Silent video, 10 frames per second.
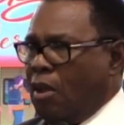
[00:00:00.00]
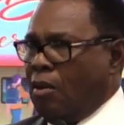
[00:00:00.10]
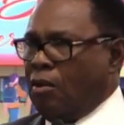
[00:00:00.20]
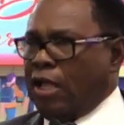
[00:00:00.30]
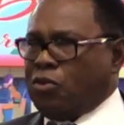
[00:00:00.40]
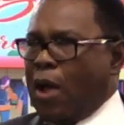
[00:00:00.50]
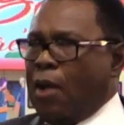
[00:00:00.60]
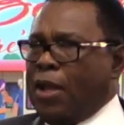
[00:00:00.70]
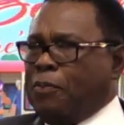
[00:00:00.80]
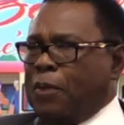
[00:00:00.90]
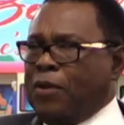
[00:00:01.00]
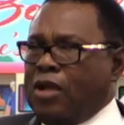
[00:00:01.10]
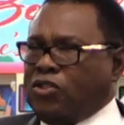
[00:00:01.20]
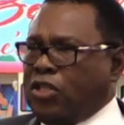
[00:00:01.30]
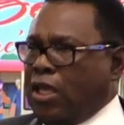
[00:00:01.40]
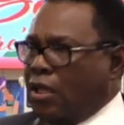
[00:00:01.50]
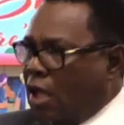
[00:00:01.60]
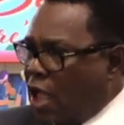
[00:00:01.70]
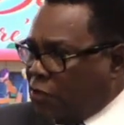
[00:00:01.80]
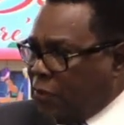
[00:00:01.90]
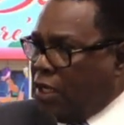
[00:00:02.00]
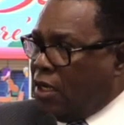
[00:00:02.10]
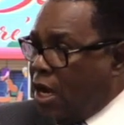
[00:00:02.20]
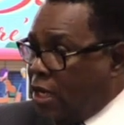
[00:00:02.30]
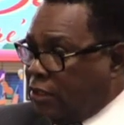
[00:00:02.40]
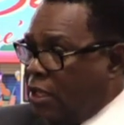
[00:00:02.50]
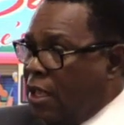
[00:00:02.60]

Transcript: That's why when people are sick in the hospital nurse,